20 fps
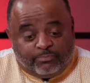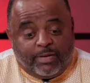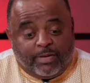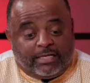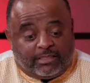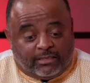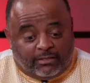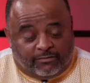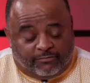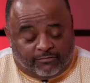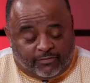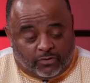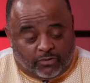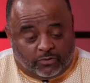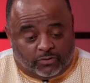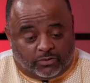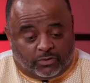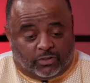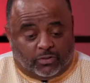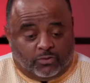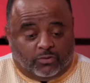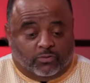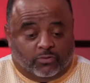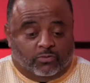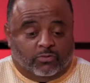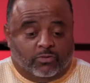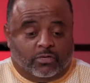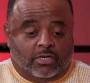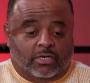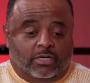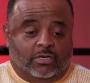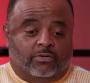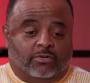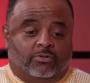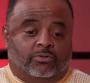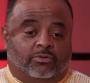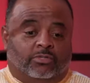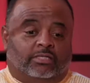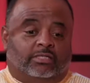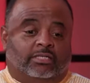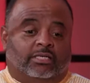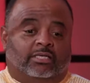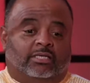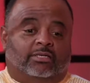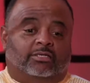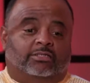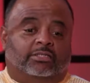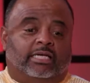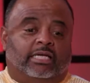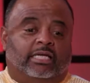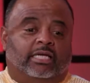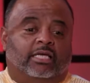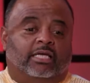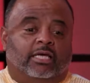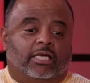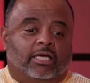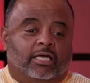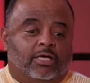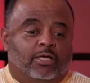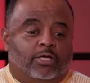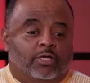especially folks who are singers, and